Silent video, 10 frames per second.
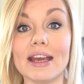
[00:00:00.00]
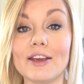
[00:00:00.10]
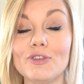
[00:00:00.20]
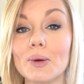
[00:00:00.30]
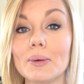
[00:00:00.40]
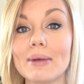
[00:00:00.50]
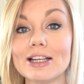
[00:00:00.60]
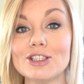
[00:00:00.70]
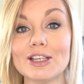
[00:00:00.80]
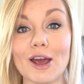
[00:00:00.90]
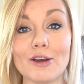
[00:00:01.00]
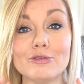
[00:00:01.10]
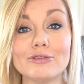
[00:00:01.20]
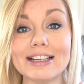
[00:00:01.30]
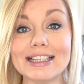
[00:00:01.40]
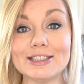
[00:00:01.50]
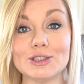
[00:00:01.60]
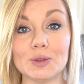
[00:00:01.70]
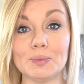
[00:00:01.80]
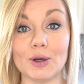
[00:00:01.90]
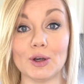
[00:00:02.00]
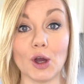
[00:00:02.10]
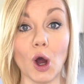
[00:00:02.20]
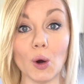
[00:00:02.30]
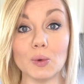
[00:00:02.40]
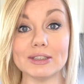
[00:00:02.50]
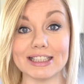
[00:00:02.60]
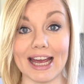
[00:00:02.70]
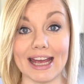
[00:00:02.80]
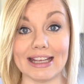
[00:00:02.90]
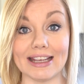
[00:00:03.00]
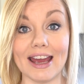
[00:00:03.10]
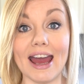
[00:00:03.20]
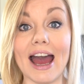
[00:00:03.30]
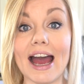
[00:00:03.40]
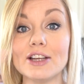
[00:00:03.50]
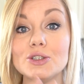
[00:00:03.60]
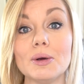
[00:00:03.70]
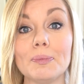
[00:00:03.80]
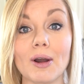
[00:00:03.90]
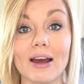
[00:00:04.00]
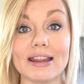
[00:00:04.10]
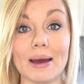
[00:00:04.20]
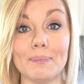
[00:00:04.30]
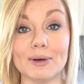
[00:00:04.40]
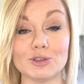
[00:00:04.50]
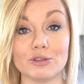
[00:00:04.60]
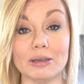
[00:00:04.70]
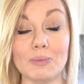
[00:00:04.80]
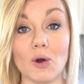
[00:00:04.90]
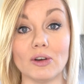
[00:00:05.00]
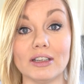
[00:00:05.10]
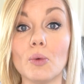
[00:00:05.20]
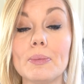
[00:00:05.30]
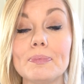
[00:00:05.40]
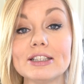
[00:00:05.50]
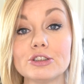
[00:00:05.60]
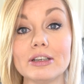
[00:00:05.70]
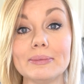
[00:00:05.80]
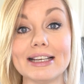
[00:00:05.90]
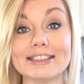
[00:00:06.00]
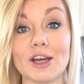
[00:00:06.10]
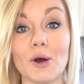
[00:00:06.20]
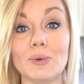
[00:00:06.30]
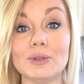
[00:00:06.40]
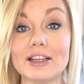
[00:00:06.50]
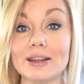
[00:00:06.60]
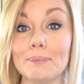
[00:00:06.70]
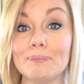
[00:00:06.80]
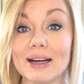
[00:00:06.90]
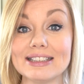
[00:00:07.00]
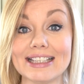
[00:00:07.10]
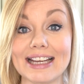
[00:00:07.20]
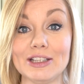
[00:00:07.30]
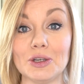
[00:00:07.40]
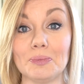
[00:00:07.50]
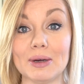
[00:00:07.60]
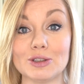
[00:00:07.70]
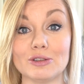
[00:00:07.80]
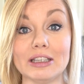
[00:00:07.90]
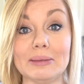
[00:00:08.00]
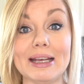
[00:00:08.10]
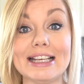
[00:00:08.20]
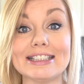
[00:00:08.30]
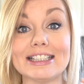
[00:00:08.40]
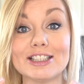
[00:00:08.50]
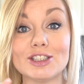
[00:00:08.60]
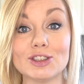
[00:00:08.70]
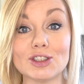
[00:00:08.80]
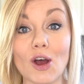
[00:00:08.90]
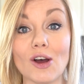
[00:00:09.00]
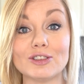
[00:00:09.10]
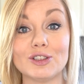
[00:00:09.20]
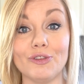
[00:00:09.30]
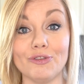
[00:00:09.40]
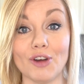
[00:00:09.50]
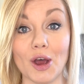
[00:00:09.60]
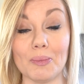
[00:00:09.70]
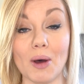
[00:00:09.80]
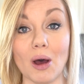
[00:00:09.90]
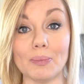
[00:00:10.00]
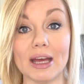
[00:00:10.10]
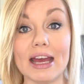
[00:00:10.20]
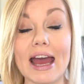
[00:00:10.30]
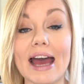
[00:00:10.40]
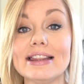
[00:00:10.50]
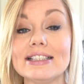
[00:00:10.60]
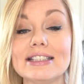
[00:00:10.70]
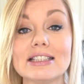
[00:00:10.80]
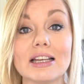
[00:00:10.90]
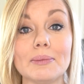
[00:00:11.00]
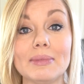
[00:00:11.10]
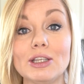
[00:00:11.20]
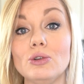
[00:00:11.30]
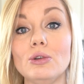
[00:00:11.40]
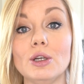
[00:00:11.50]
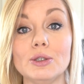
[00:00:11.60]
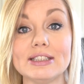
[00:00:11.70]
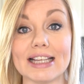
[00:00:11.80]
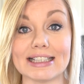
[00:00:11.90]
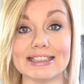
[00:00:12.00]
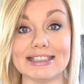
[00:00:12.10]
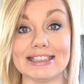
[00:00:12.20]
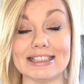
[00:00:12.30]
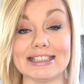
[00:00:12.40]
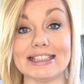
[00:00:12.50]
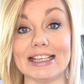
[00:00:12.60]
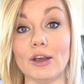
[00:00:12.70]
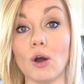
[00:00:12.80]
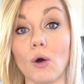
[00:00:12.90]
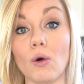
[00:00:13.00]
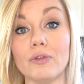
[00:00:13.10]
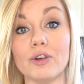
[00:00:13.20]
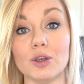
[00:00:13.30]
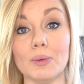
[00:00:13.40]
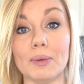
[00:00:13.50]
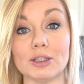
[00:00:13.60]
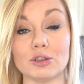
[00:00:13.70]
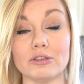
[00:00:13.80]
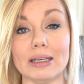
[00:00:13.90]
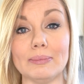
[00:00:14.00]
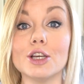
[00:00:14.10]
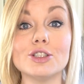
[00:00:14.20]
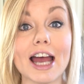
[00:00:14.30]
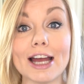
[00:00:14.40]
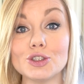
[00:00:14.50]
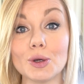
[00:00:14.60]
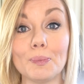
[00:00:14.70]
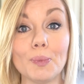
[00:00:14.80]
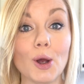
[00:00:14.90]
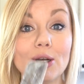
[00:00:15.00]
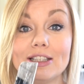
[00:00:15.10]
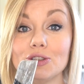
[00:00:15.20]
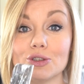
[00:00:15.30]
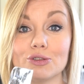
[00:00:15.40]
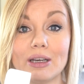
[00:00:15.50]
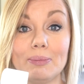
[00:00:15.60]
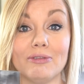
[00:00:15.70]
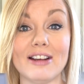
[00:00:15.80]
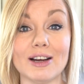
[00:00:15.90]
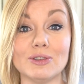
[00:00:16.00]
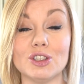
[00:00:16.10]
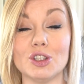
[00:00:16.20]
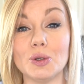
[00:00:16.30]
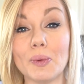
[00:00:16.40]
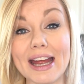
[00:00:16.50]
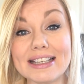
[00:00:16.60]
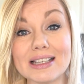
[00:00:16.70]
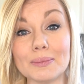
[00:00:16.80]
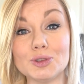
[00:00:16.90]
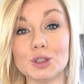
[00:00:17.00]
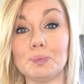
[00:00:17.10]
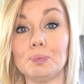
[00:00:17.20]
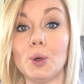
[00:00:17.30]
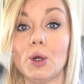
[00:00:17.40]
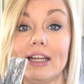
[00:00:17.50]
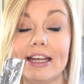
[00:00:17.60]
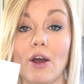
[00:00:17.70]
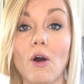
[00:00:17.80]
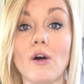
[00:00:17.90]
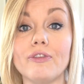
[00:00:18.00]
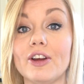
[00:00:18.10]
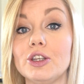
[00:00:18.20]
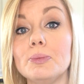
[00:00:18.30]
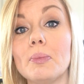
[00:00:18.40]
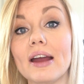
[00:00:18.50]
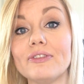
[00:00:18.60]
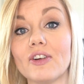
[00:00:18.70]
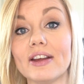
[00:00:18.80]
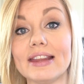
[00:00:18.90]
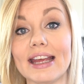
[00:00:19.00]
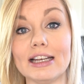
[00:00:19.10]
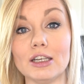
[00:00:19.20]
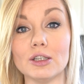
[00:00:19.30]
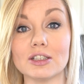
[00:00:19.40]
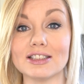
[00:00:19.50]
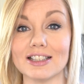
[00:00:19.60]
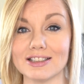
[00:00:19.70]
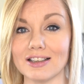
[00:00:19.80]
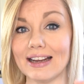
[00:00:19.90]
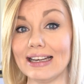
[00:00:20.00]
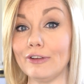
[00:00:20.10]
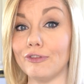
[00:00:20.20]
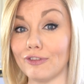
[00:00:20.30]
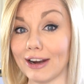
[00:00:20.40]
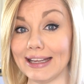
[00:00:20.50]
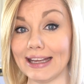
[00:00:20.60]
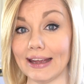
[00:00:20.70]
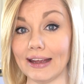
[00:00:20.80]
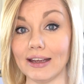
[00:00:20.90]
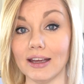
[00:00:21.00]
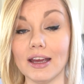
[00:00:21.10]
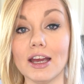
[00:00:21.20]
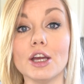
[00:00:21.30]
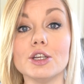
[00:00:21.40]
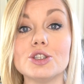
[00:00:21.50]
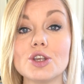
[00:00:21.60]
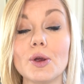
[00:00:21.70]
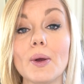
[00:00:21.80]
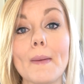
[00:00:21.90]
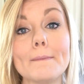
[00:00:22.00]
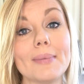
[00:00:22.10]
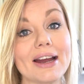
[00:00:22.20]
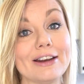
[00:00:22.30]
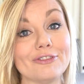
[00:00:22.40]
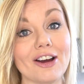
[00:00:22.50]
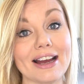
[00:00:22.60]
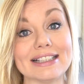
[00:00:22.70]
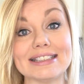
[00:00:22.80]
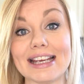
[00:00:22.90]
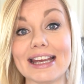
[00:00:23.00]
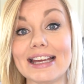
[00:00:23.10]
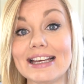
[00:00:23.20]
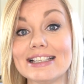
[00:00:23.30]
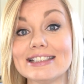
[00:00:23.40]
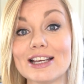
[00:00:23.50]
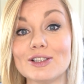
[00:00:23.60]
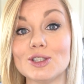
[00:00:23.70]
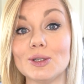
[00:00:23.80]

If you imagine a really super cold cake, as you apply that buttercream on, when buttercream gets cold, the butter in your buttercream is going to start to firm up, and this is going to mean you lose that consistency of your buttercream. So as you're pulling your scrape around, you end up just pulling it off, and you might find that it looks slightly flaky. So my advice is to